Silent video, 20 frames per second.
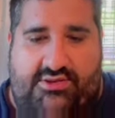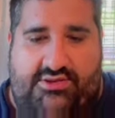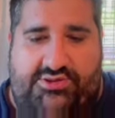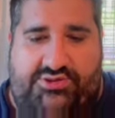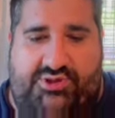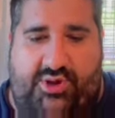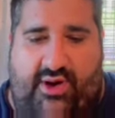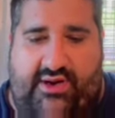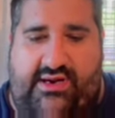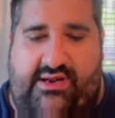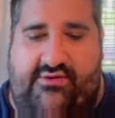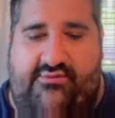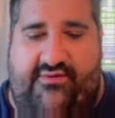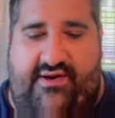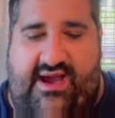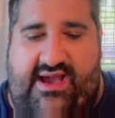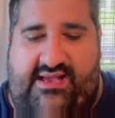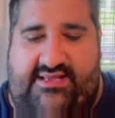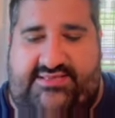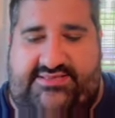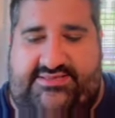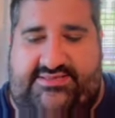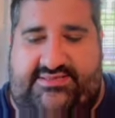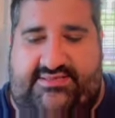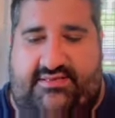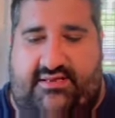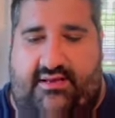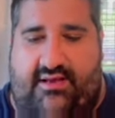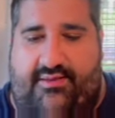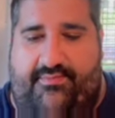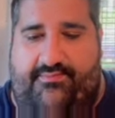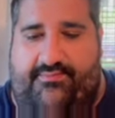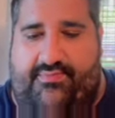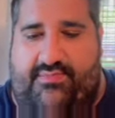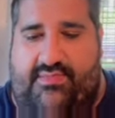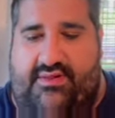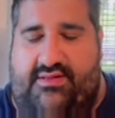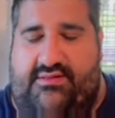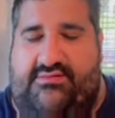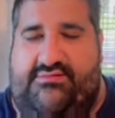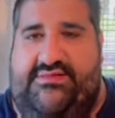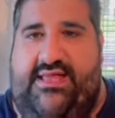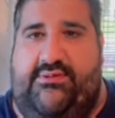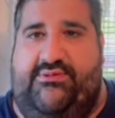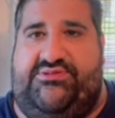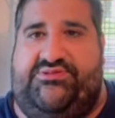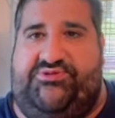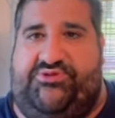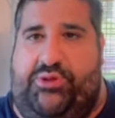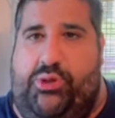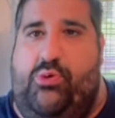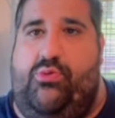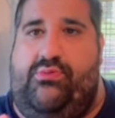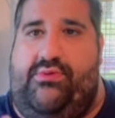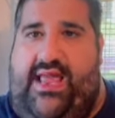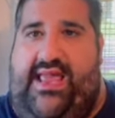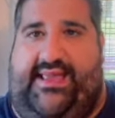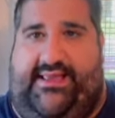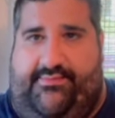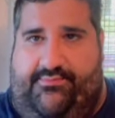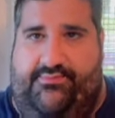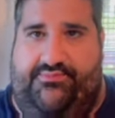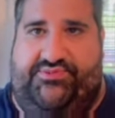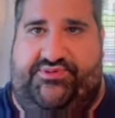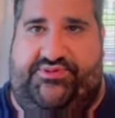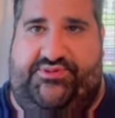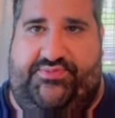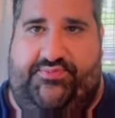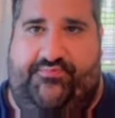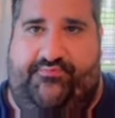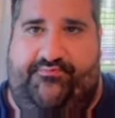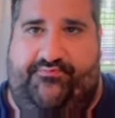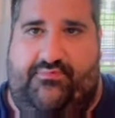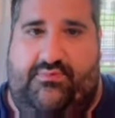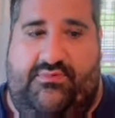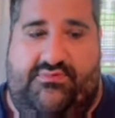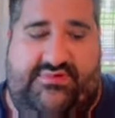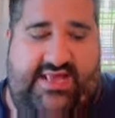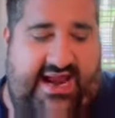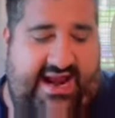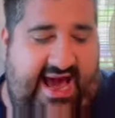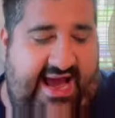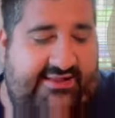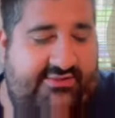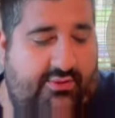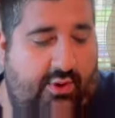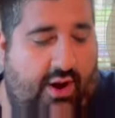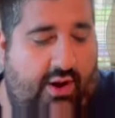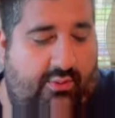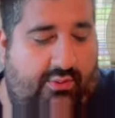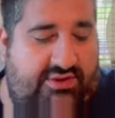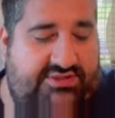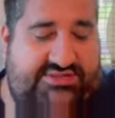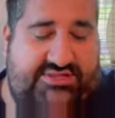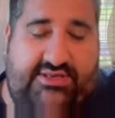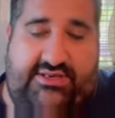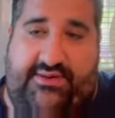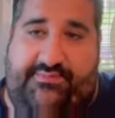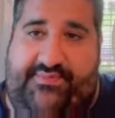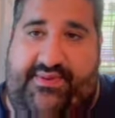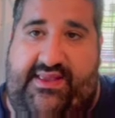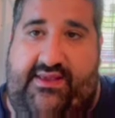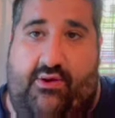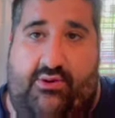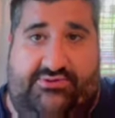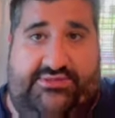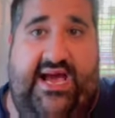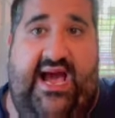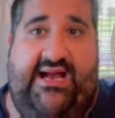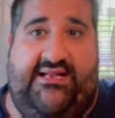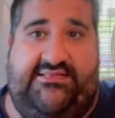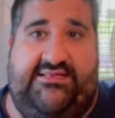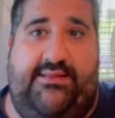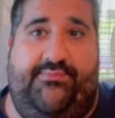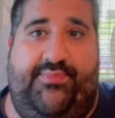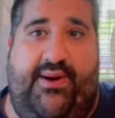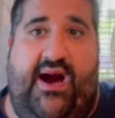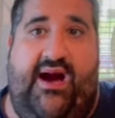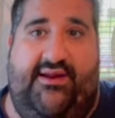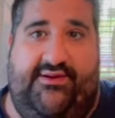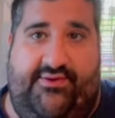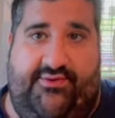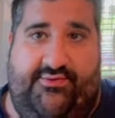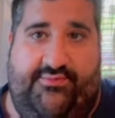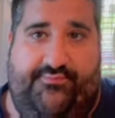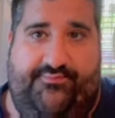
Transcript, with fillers: Jordynne Grace, there was two names that I thought was going to be her tag team partner.